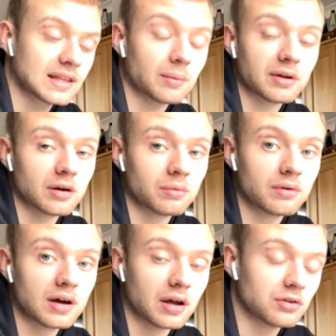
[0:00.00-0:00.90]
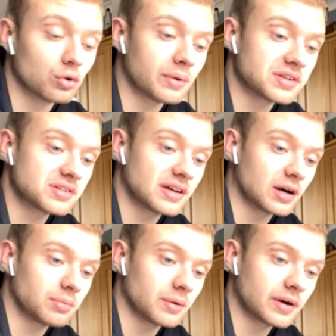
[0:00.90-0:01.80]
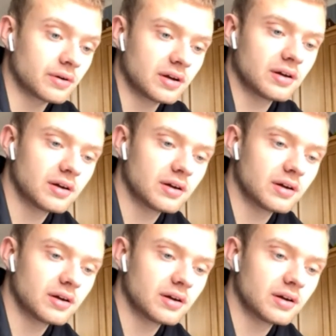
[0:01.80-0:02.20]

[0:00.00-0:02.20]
let me know. I'll do my best to help you out.